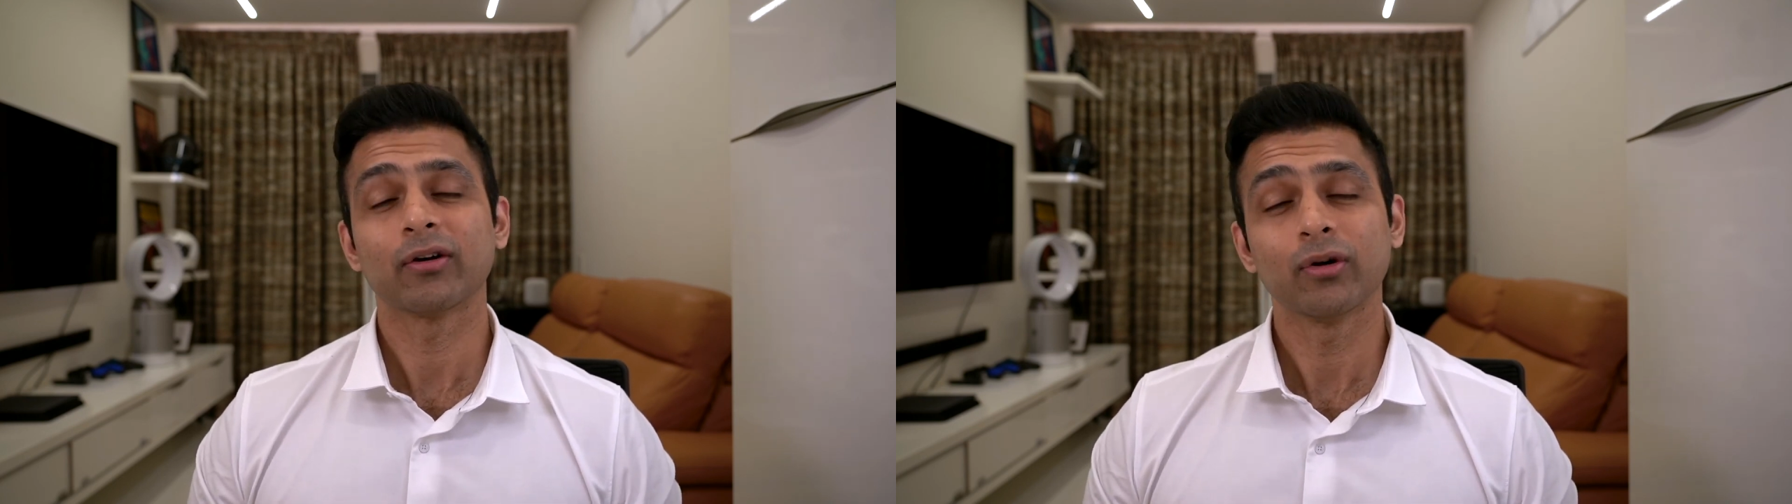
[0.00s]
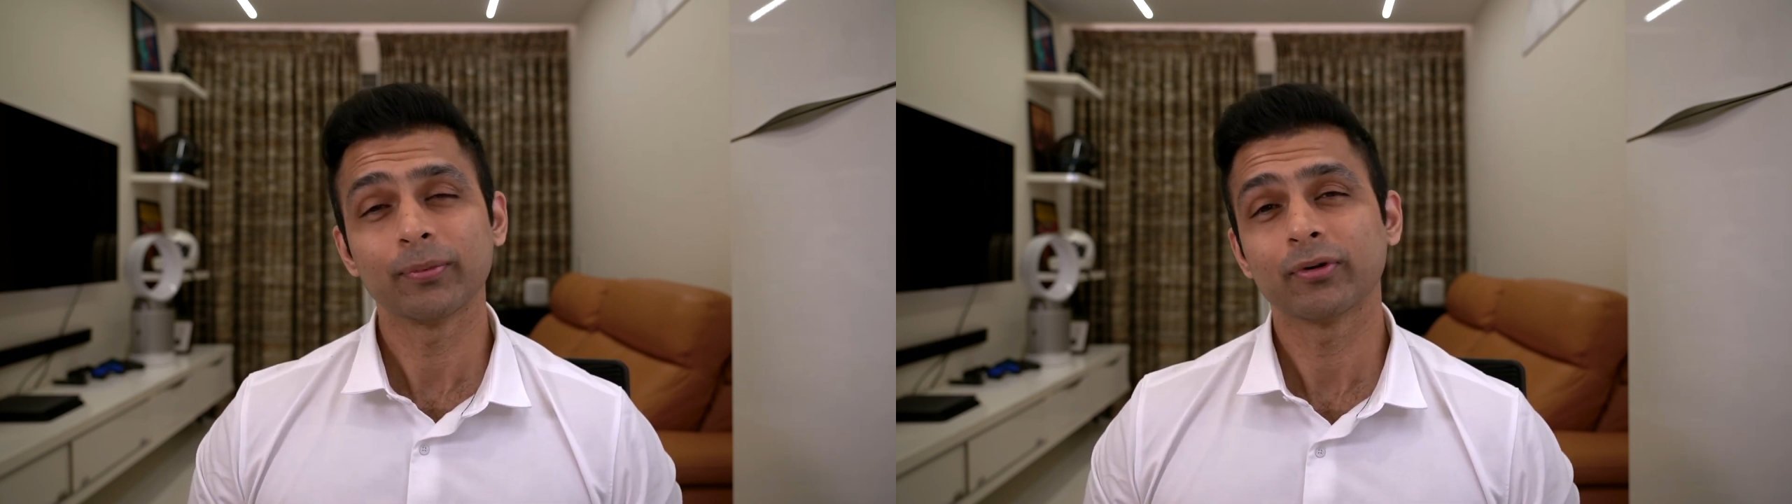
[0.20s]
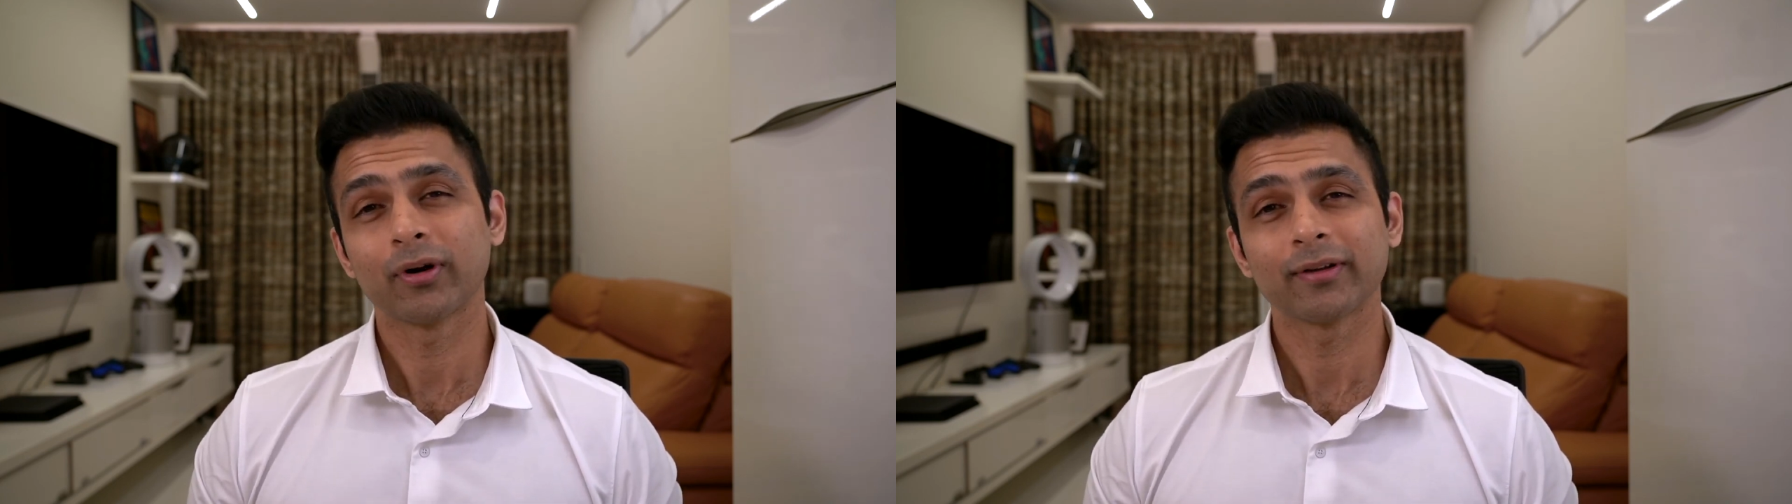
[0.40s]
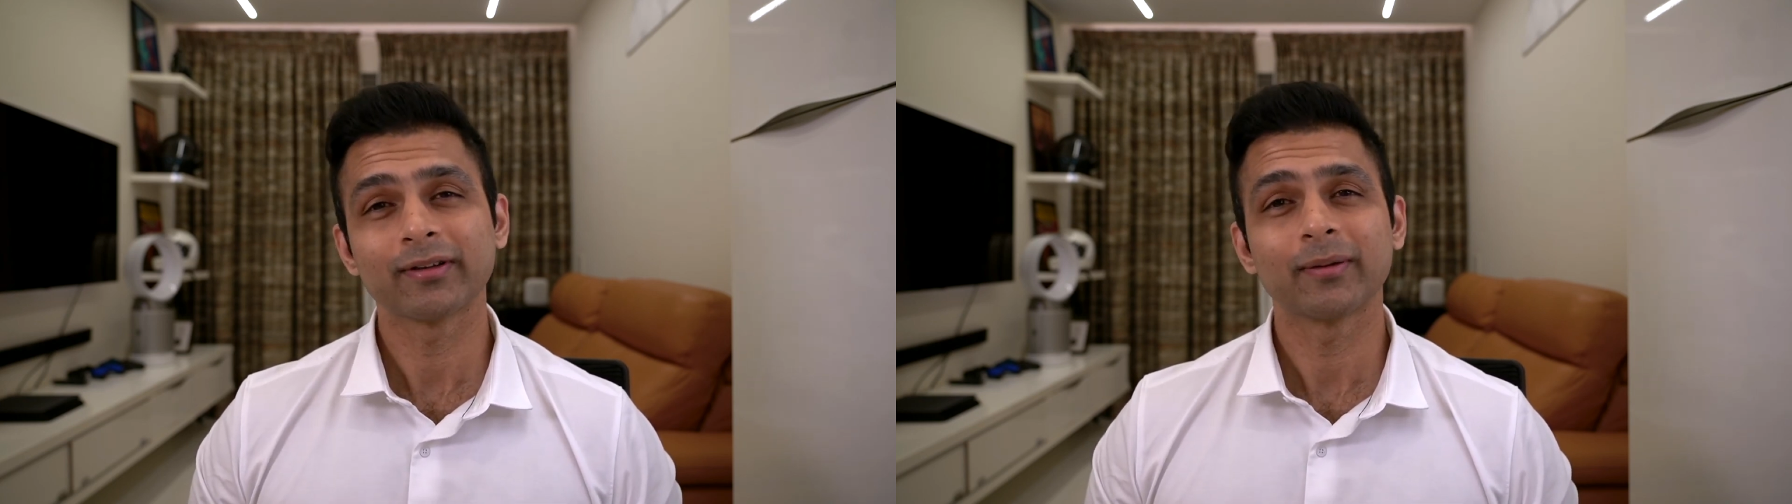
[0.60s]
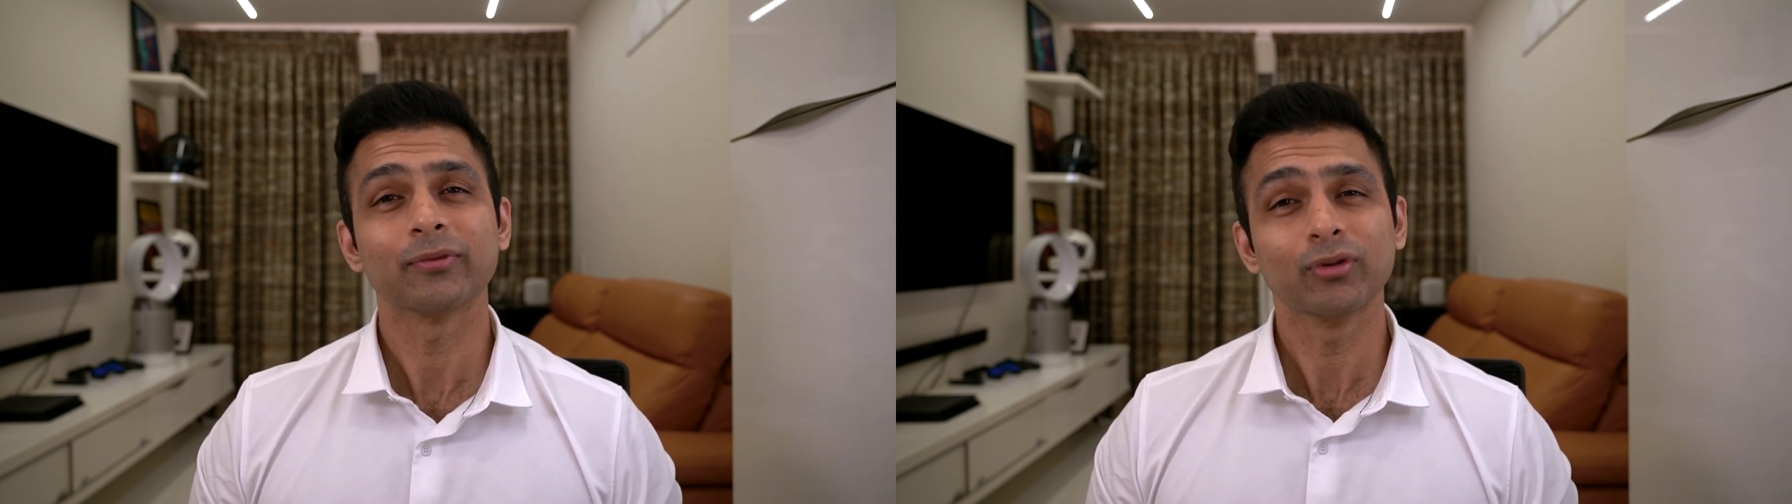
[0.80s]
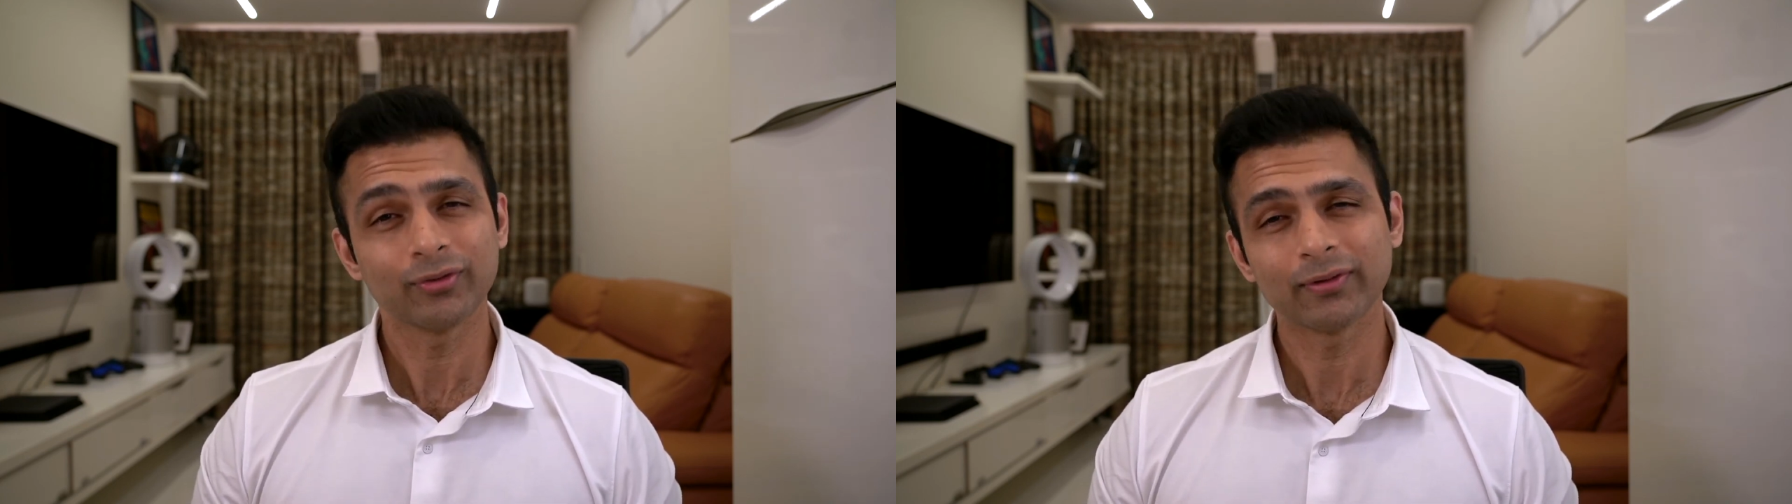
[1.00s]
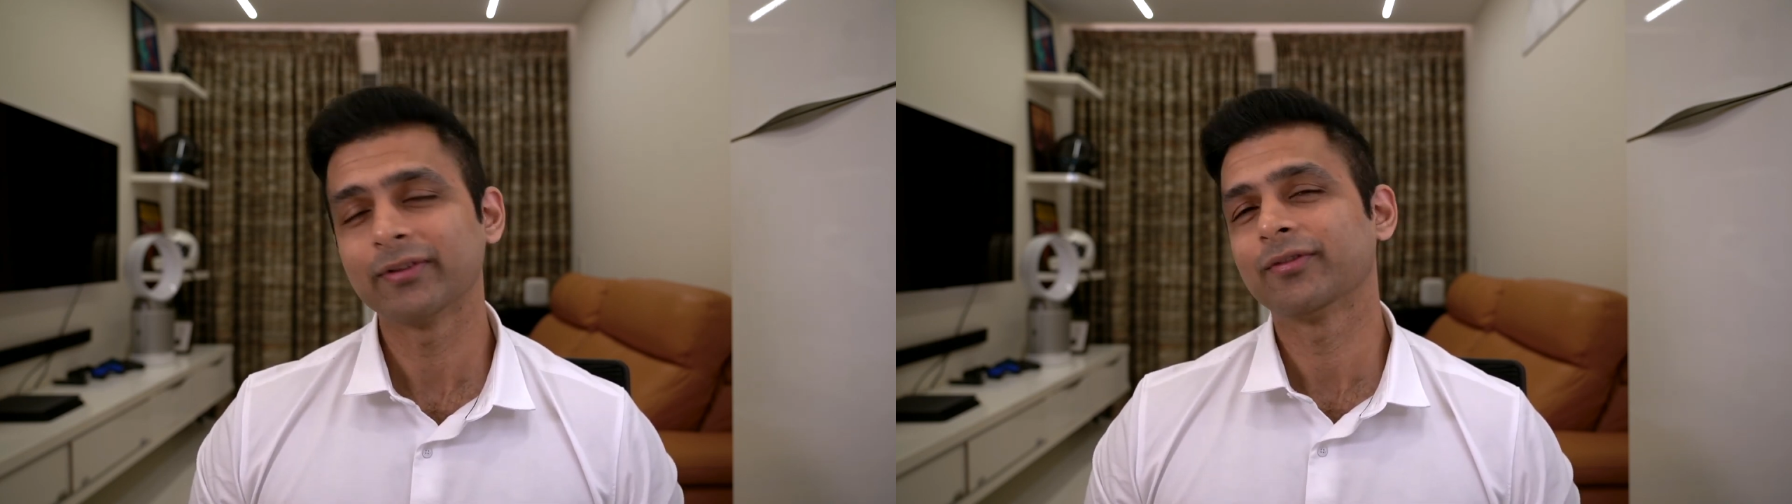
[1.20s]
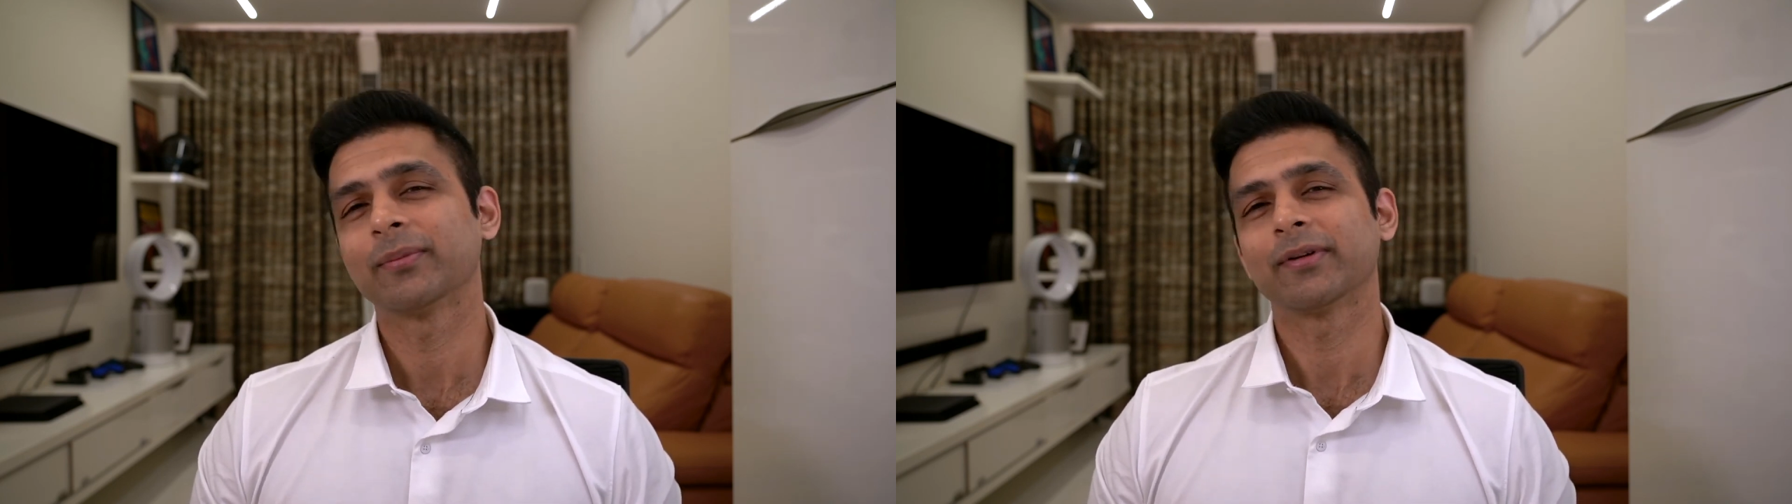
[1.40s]
hope you got some useful
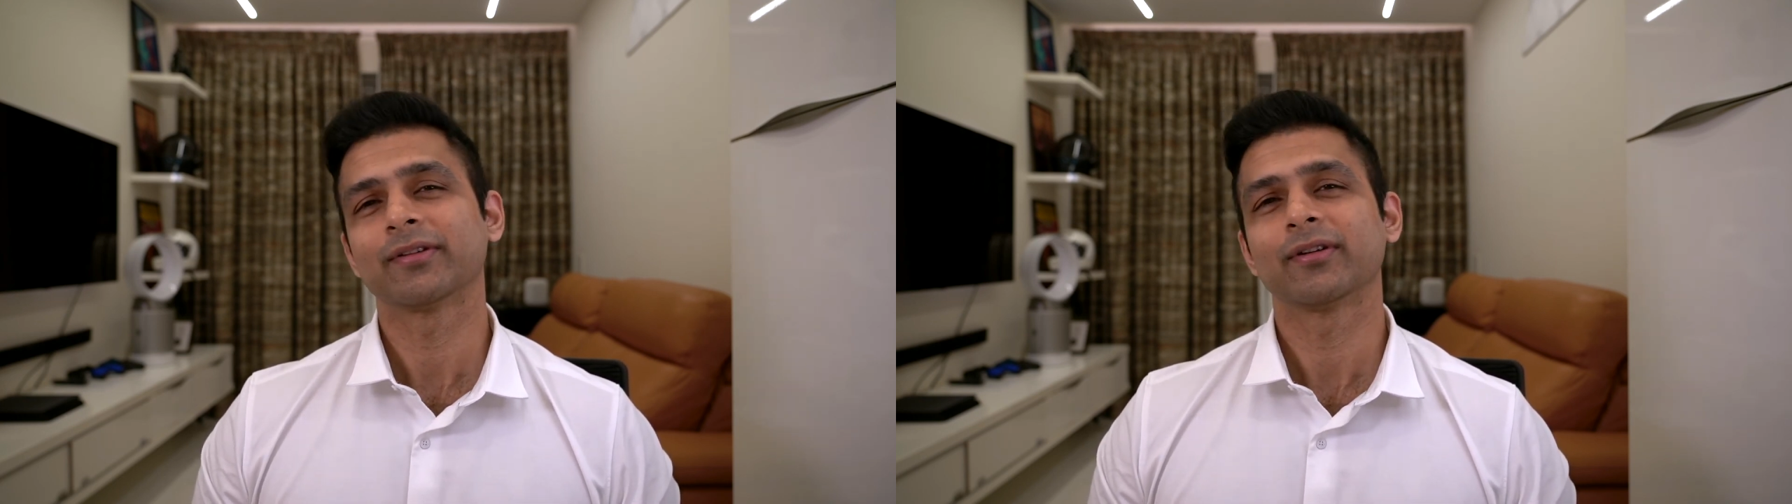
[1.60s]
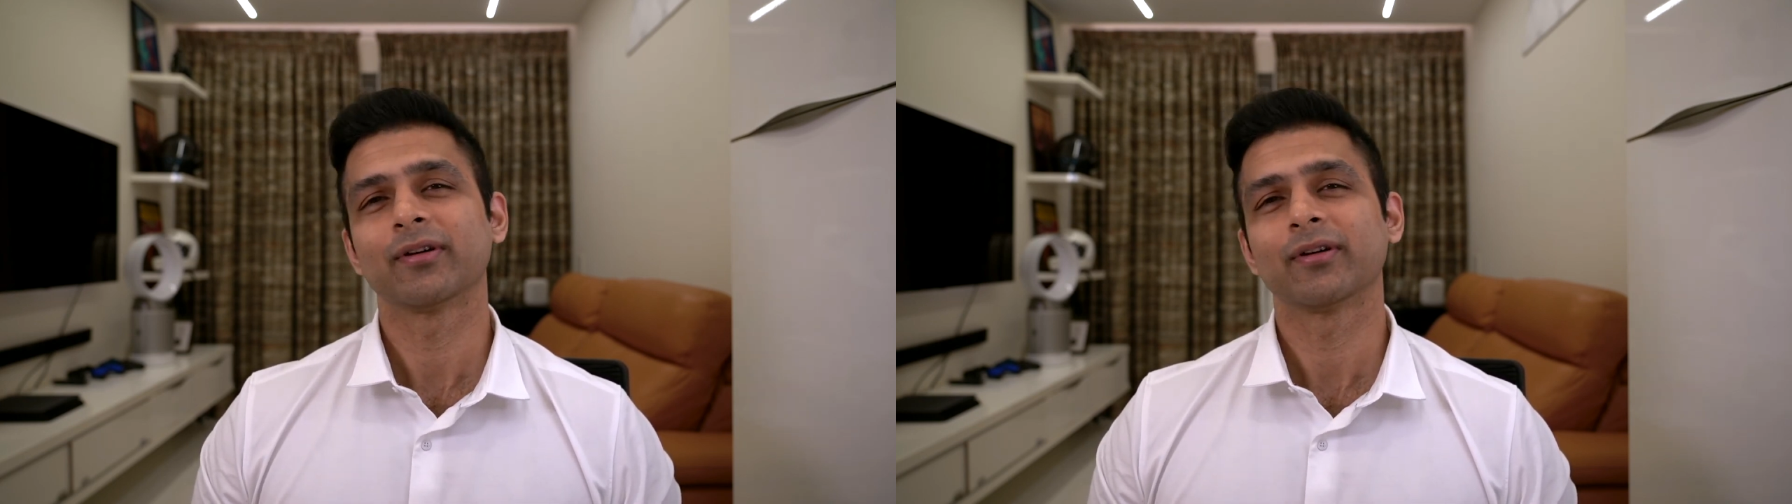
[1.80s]
information